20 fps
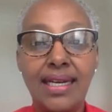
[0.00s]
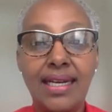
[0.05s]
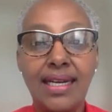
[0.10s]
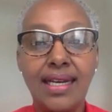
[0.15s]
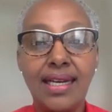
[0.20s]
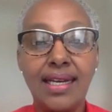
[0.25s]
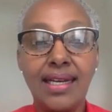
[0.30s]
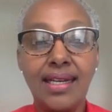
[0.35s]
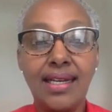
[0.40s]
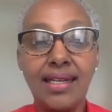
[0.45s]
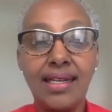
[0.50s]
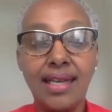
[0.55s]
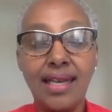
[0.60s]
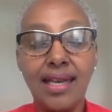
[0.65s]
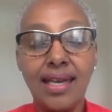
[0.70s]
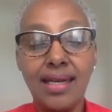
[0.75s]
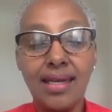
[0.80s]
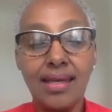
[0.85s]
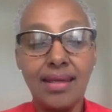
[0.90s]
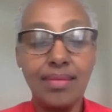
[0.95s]
And
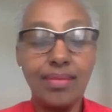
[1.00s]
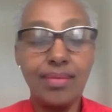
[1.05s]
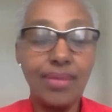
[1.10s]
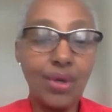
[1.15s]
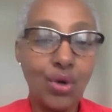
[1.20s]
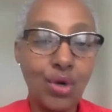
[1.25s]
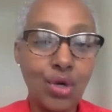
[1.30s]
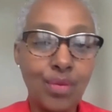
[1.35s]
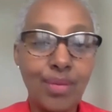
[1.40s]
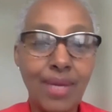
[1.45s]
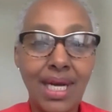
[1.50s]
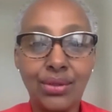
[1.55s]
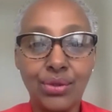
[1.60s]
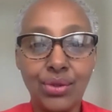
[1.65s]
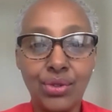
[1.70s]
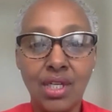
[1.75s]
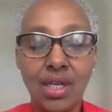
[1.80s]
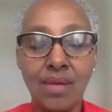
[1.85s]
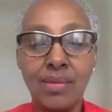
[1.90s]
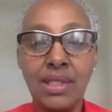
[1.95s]
again, going back
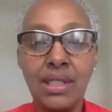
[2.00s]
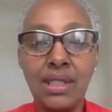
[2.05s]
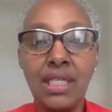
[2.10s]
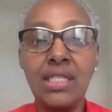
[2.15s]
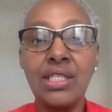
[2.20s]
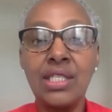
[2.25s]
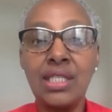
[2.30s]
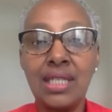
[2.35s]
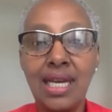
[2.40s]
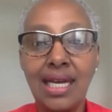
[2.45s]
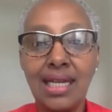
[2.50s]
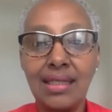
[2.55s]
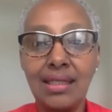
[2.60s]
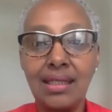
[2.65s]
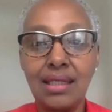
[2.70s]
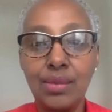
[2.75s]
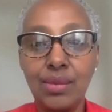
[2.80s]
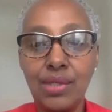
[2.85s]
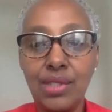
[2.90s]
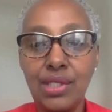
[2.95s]
to some
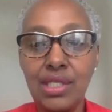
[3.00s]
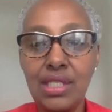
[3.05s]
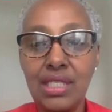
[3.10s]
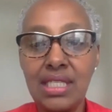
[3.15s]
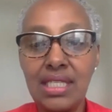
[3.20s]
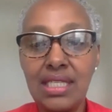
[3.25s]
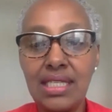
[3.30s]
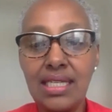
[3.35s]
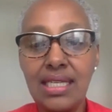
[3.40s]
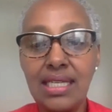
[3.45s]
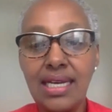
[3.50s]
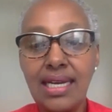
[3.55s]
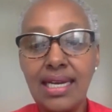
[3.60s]
intentionality, which is needed.